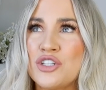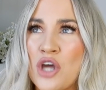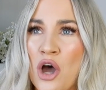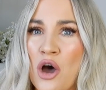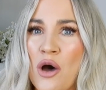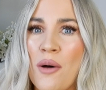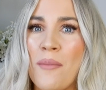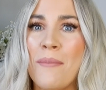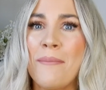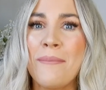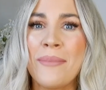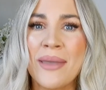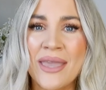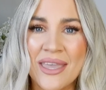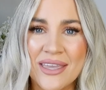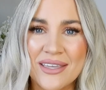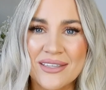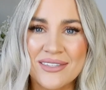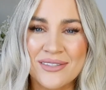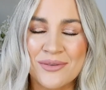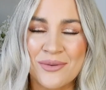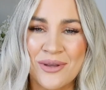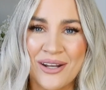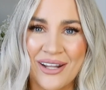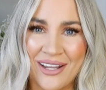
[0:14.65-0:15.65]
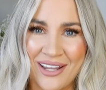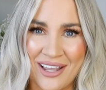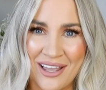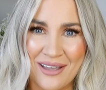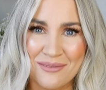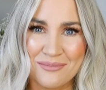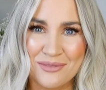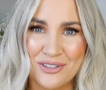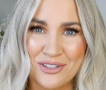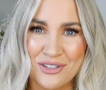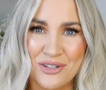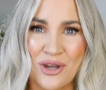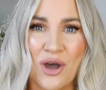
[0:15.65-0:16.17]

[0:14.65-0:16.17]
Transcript: top picks when it comes